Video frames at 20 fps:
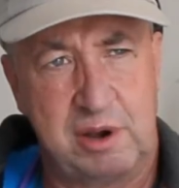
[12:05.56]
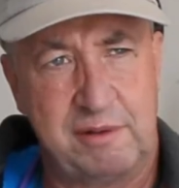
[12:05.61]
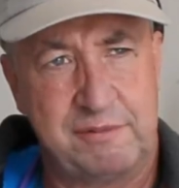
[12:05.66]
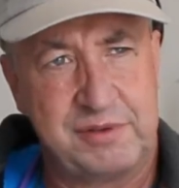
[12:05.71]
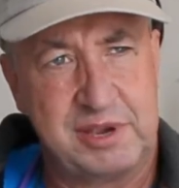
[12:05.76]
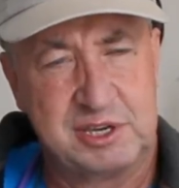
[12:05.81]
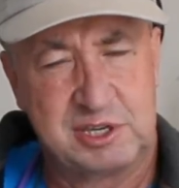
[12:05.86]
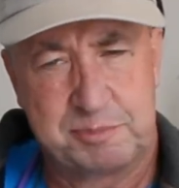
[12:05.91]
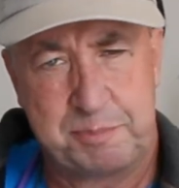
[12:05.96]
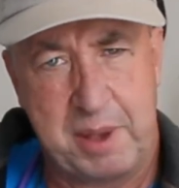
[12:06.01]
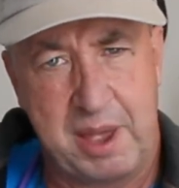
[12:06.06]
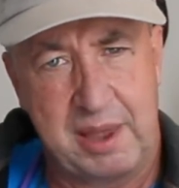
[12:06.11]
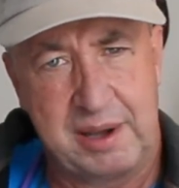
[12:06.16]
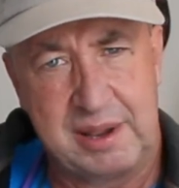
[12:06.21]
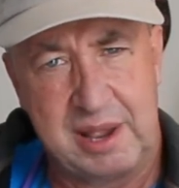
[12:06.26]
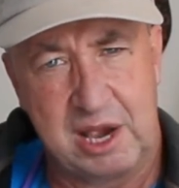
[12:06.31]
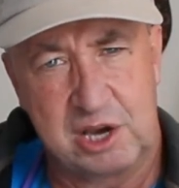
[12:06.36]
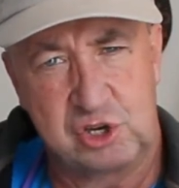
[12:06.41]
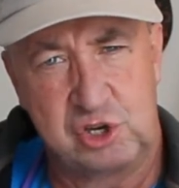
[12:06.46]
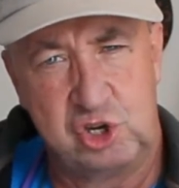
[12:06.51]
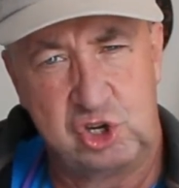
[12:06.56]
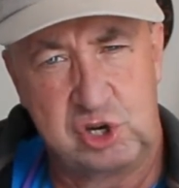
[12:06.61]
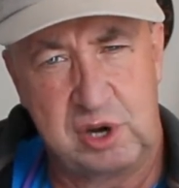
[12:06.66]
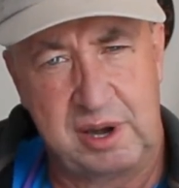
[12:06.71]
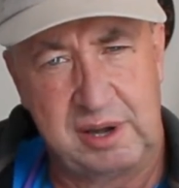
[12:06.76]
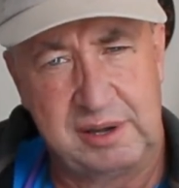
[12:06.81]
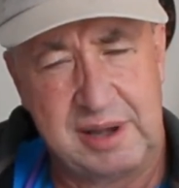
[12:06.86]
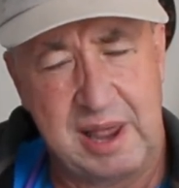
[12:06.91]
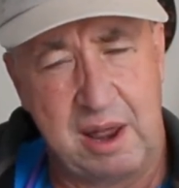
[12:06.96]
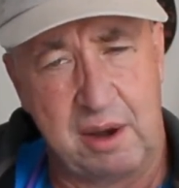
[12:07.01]
of his body actually
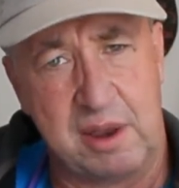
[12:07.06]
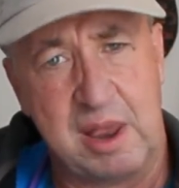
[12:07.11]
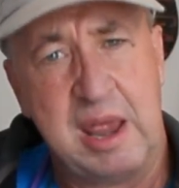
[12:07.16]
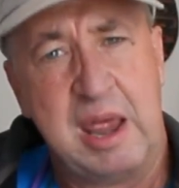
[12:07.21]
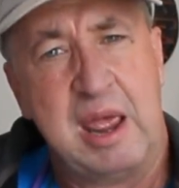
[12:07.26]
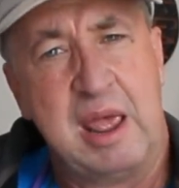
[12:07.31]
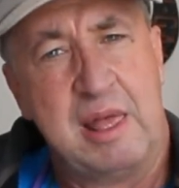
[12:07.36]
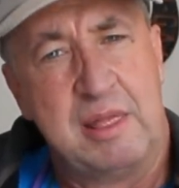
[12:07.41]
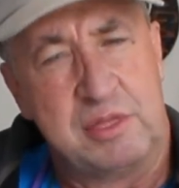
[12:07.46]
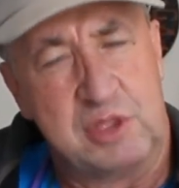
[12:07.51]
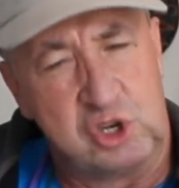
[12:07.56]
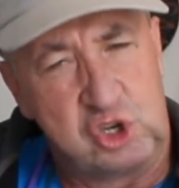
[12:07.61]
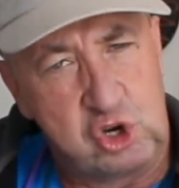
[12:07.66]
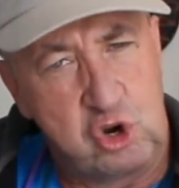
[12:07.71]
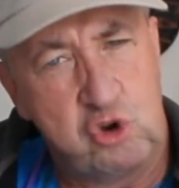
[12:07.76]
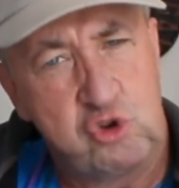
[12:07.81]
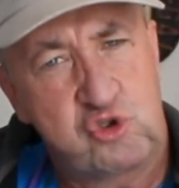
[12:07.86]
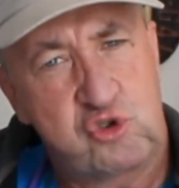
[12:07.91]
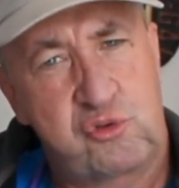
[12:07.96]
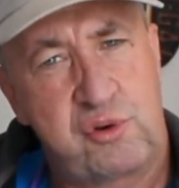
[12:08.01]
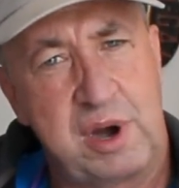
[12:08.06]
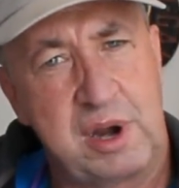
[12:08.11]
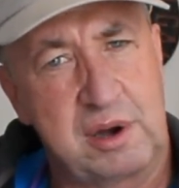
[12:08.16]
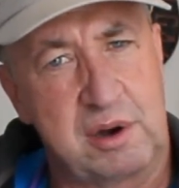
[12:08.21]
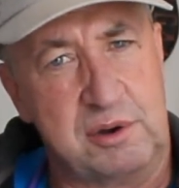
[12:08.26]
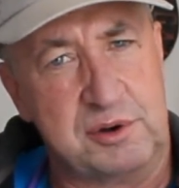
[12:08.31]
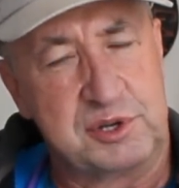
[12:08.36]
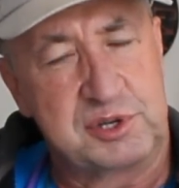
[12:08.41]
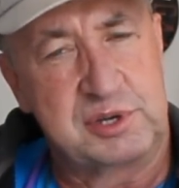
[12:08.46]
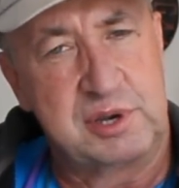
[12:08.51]
shutting down. The two
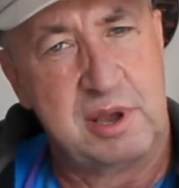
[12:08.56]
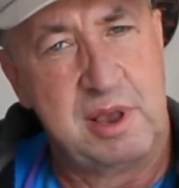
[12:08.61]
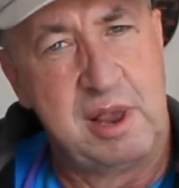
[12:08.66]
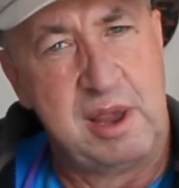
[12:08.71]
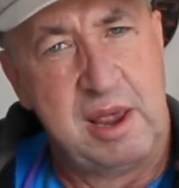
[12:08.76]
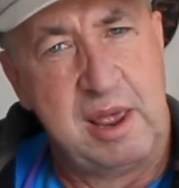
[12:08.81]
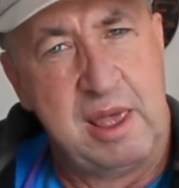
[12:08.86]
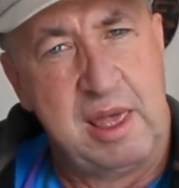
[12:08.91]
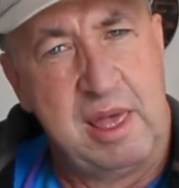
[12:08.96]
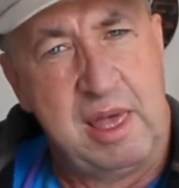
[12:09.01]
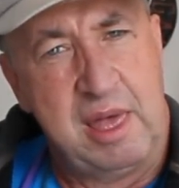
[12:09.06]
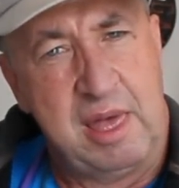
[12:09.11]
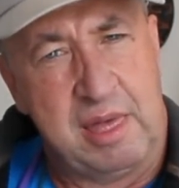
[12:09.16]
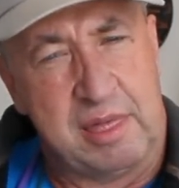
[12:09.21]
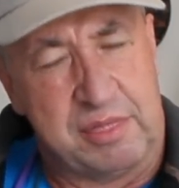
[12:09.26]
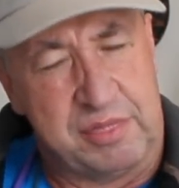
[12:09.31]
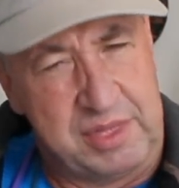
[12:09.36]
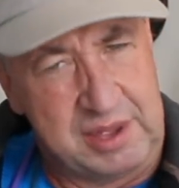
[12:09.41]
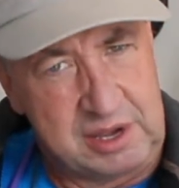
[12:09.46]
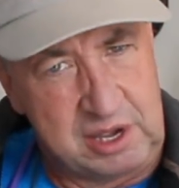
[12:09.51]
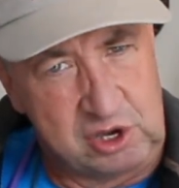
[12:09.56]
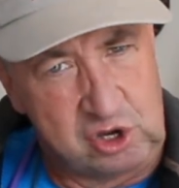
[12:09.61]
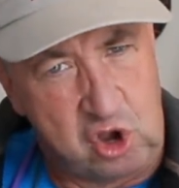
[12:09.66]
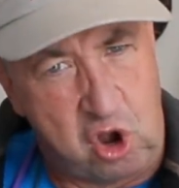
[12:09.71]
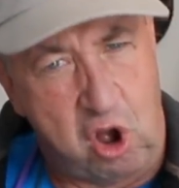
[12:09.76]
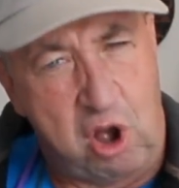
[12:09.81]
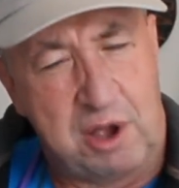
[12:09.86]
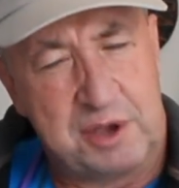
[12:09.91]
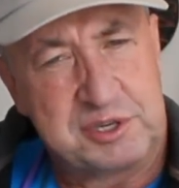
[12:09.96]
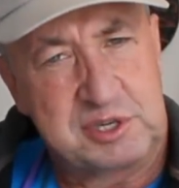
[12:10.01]
triggers that can
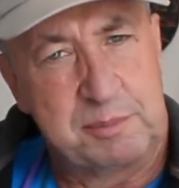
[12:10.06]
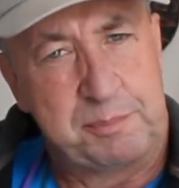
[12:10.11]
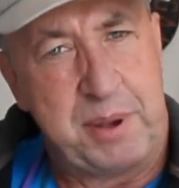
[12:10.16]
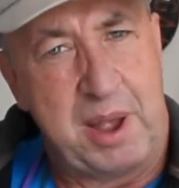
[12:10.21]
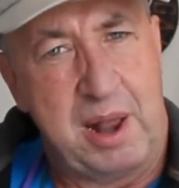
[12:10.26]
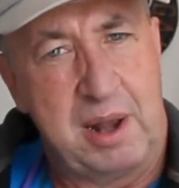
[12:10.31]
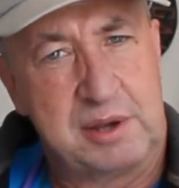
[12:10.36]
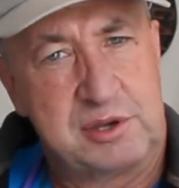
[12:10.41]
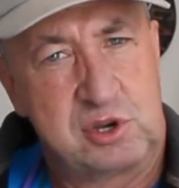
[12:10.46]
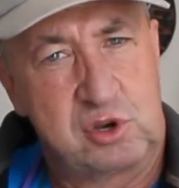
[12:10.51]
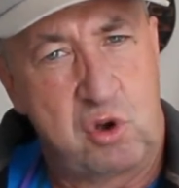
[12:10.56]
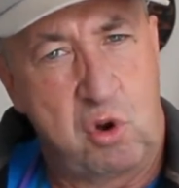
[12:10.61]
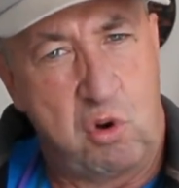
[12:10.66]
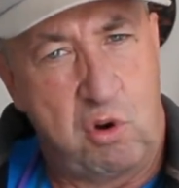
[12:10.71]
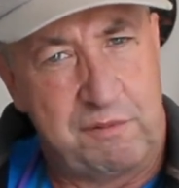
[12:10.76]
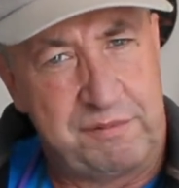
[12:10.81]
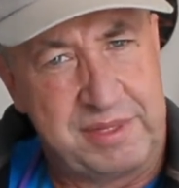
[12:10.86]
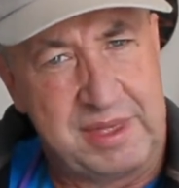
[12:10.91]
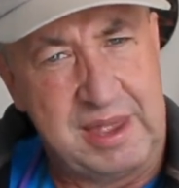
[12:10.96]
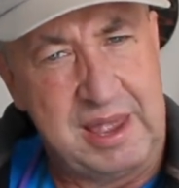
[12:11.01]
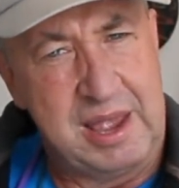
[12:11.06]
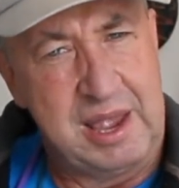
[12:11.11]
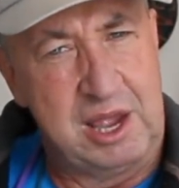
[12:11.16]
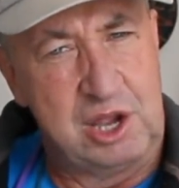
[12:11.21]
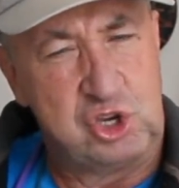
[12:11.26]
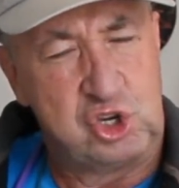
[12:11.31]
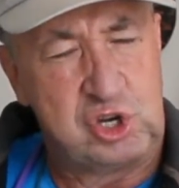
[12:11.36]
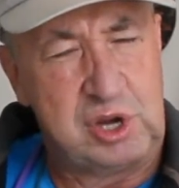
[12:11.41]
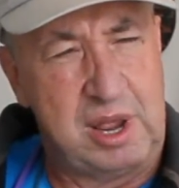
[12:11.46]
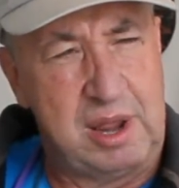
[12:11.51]
cause a pilot to go over the
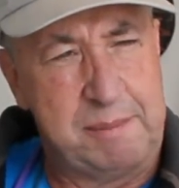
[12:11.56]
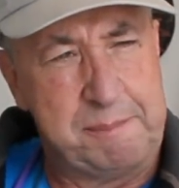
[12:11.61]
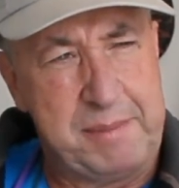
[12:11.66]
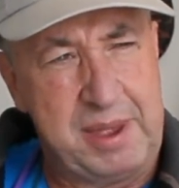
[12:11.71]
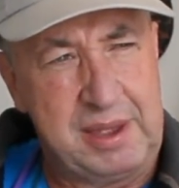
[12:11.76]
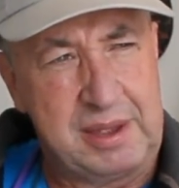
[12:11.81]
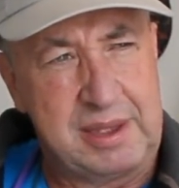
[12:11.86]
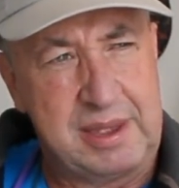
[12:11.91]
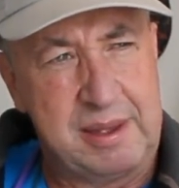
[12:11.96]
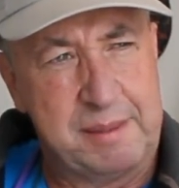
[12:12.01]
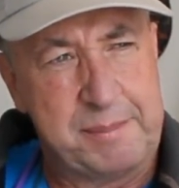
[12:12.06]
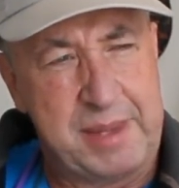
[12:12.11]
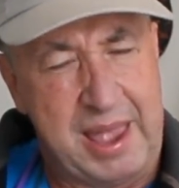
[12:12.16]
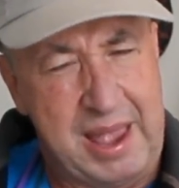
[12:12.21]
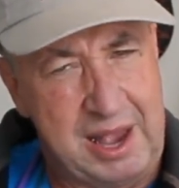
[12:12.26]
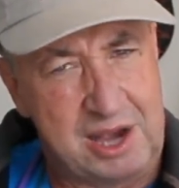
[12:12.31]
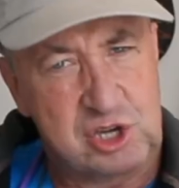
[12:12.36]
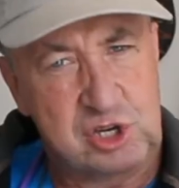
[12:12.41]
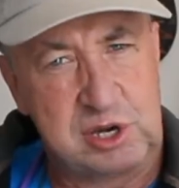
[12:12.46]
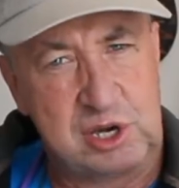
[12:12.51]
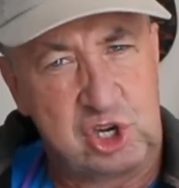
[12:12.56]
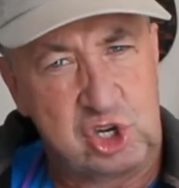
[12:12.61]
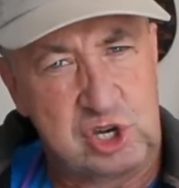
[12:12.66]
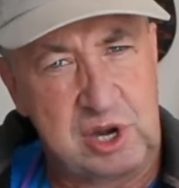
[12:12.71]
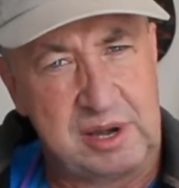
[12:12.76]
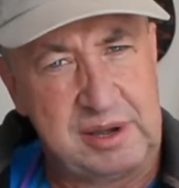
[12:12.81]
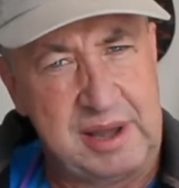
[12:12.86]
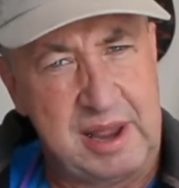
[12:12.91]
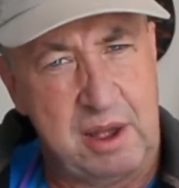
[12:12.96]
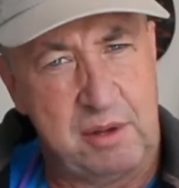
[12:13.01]
edge and make him actually
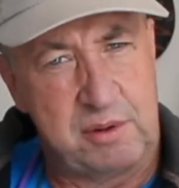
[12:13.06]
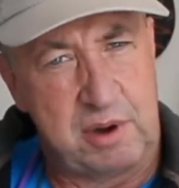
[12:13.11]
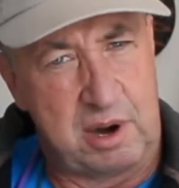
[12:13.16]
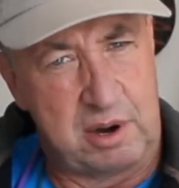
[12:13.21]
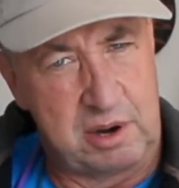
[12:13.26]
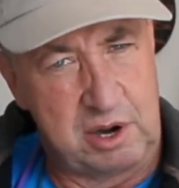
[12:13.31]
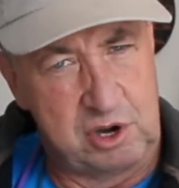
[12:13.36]
shut down are